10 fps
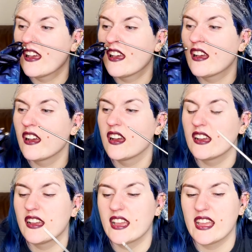
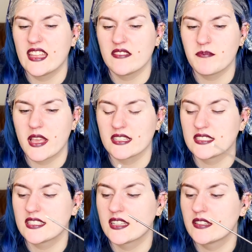Oh, it
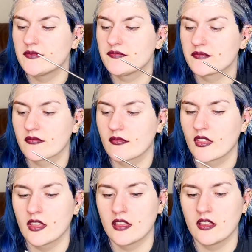messed.
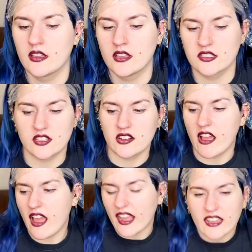So
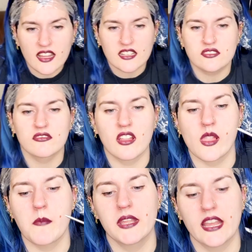now I gotta do the
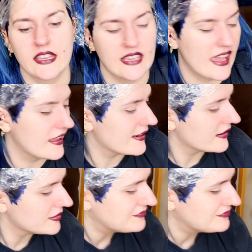lemon again.